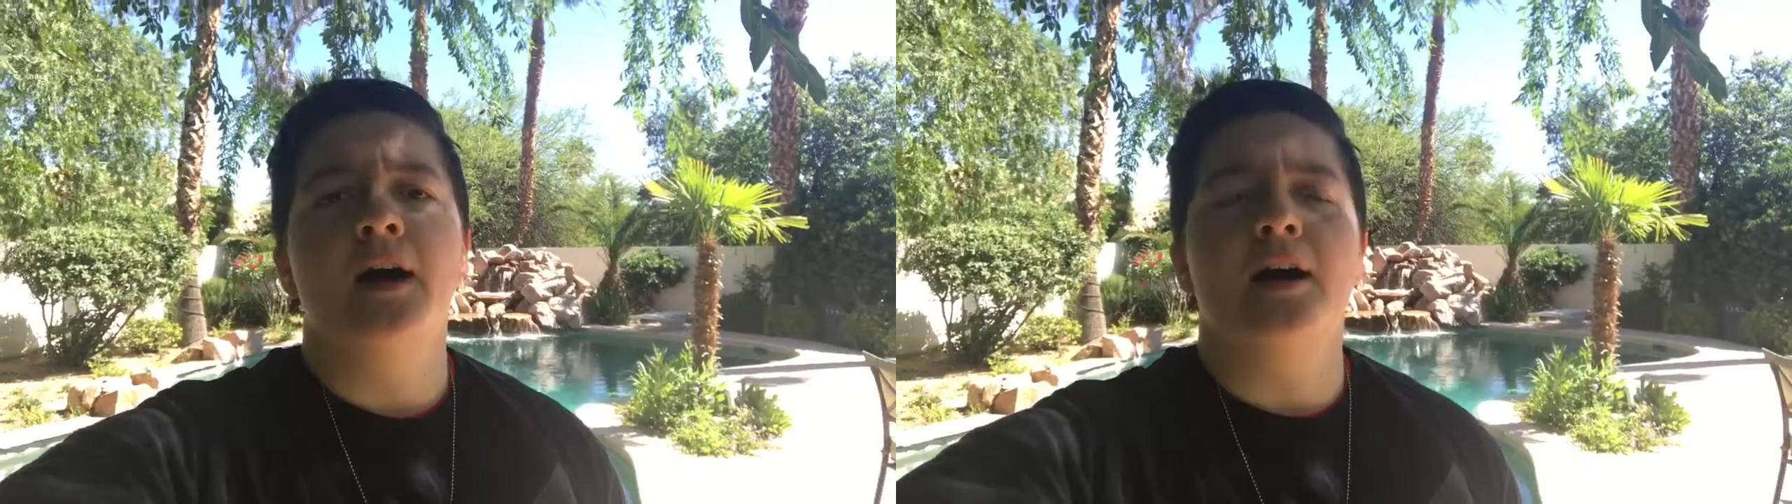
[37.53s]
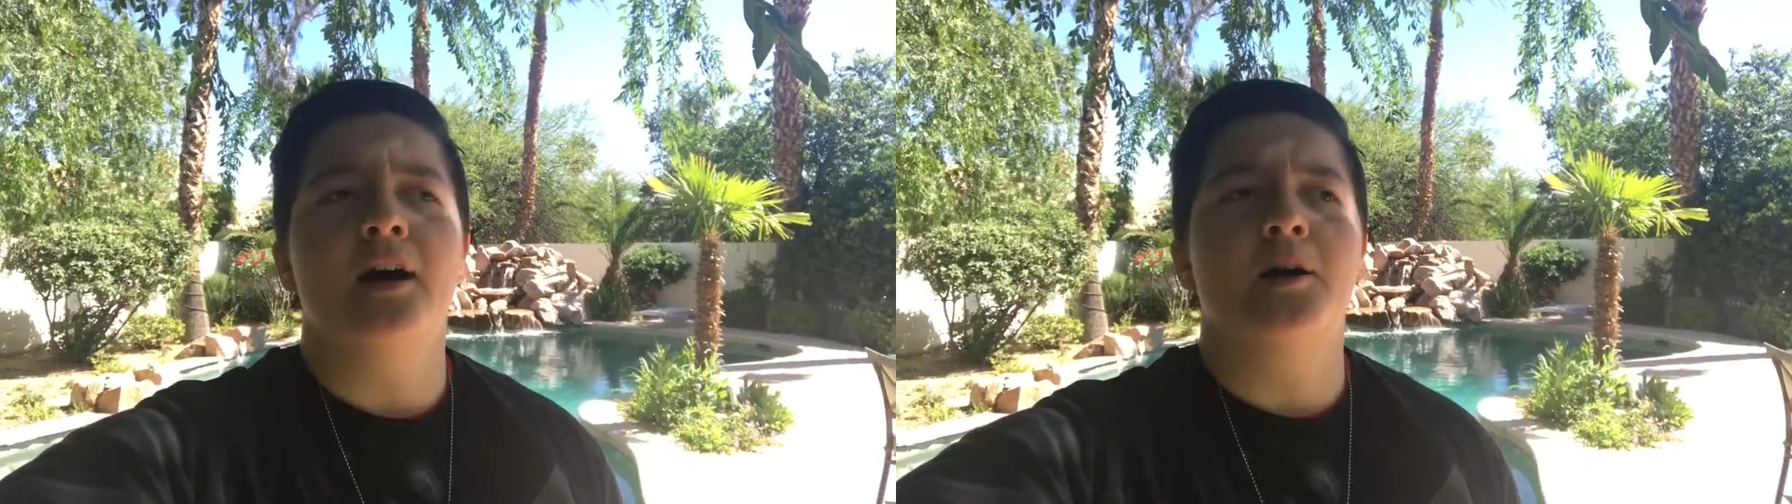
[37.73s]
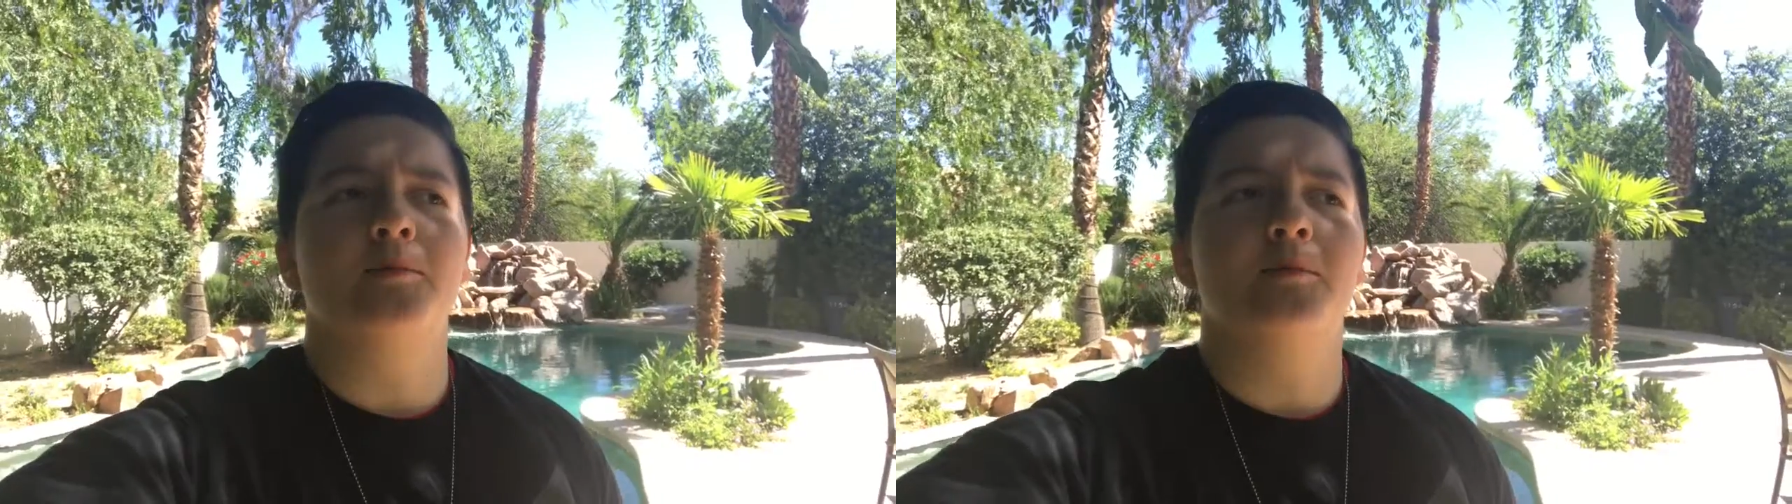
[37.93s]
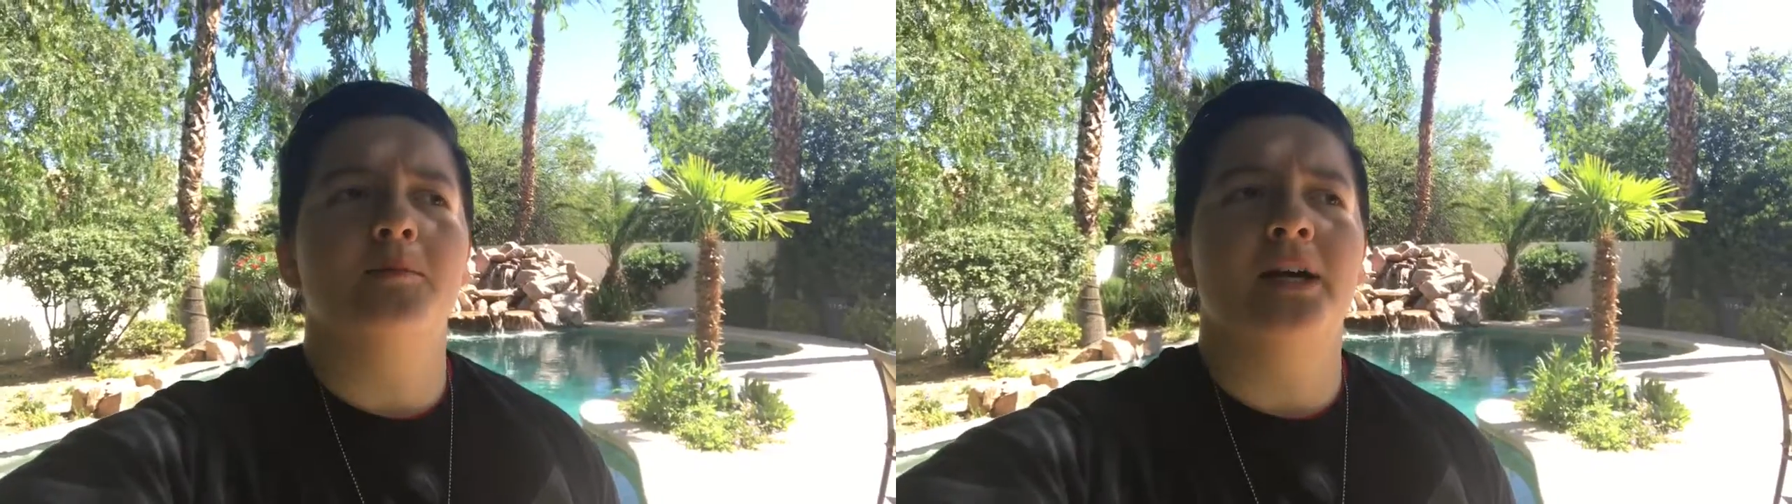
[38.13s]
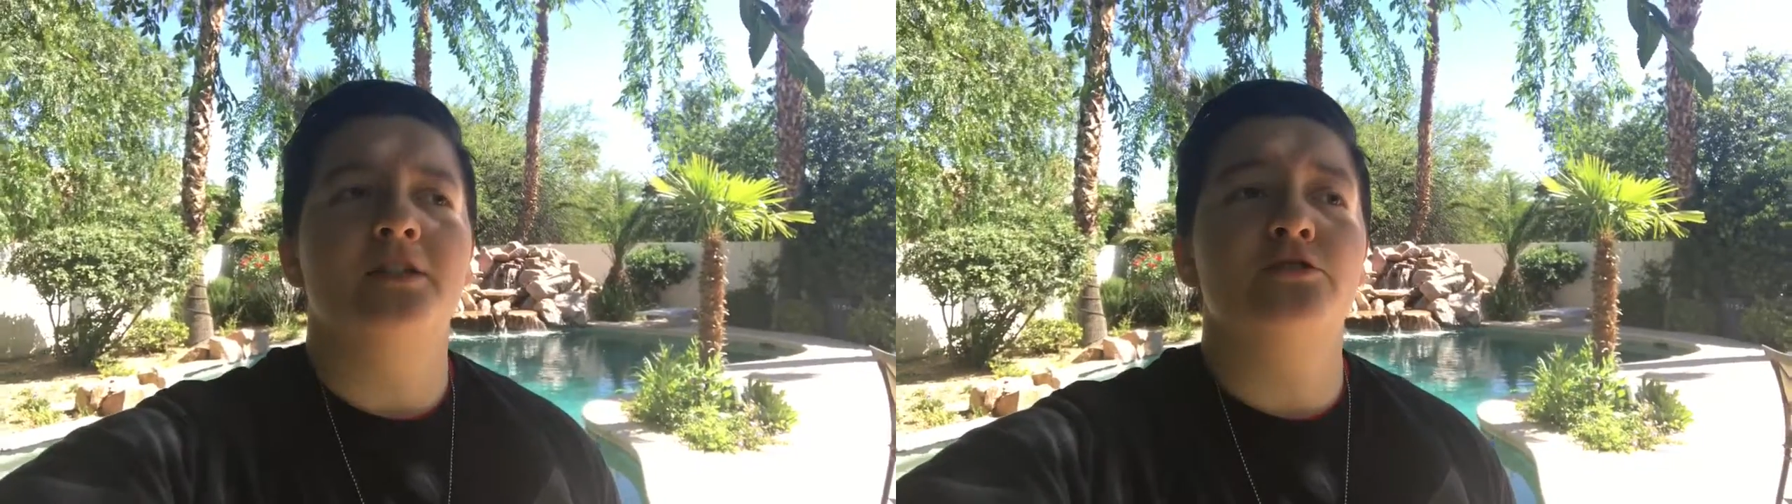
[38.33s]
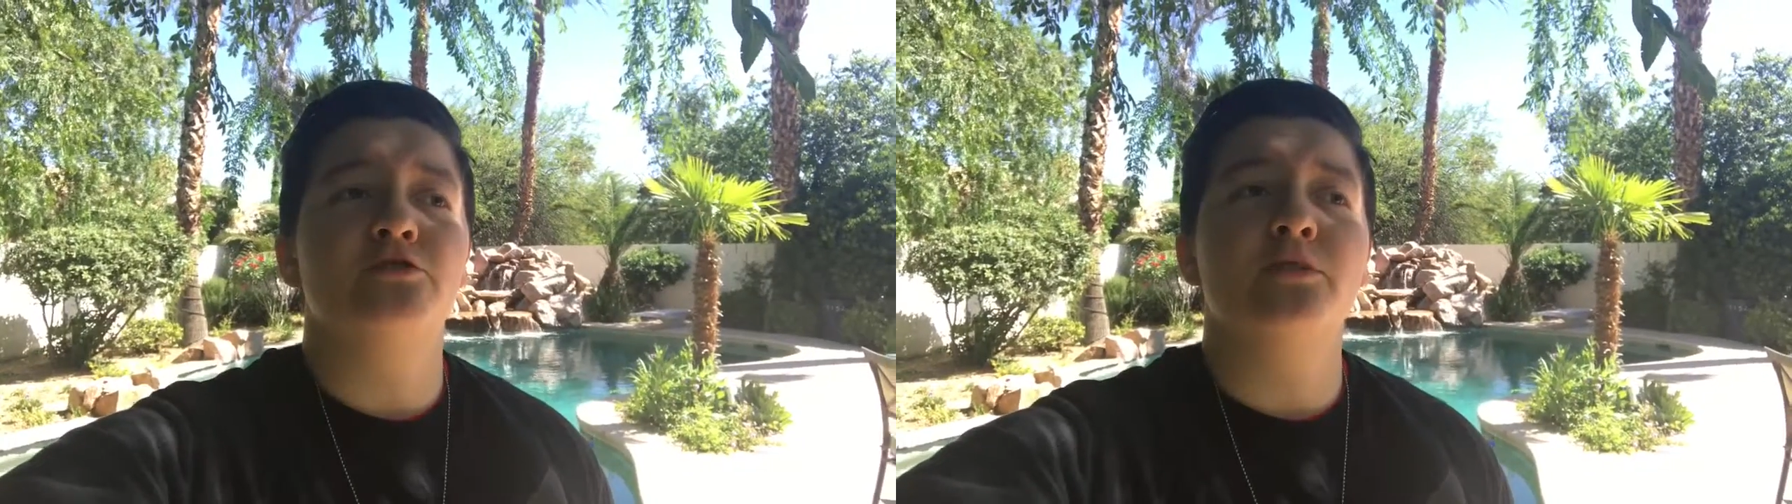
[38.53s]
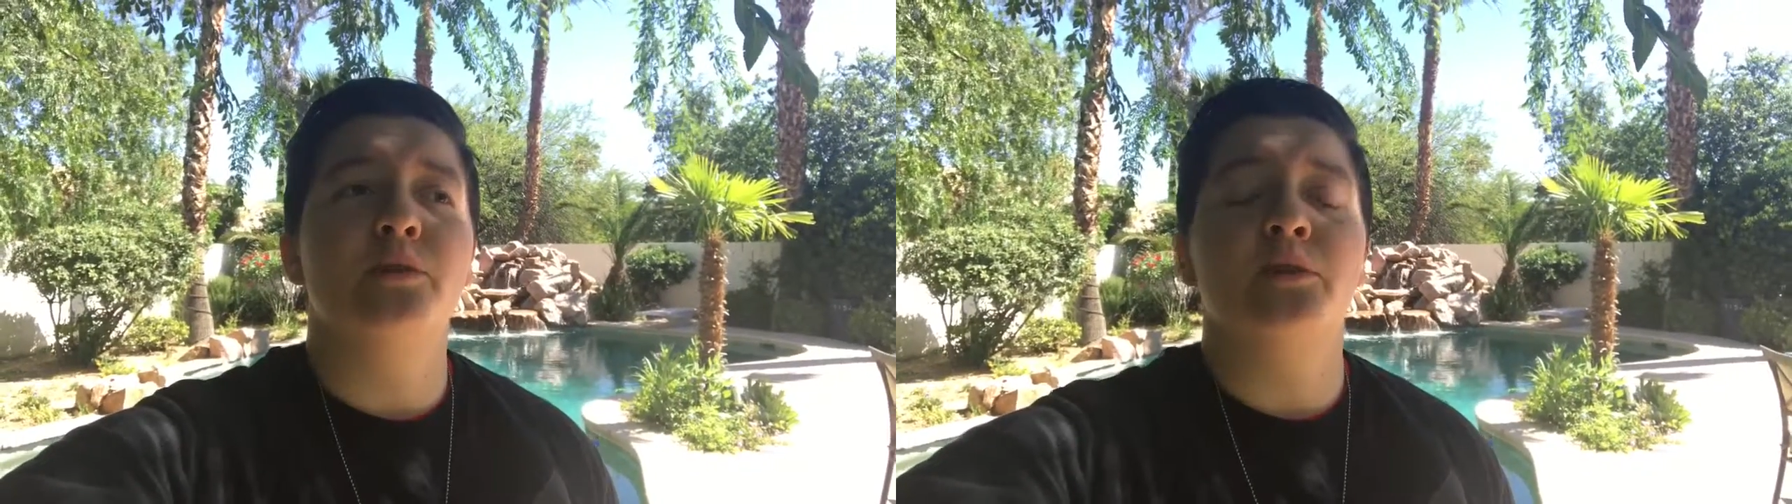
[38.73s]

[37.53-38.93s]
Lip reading: That's truly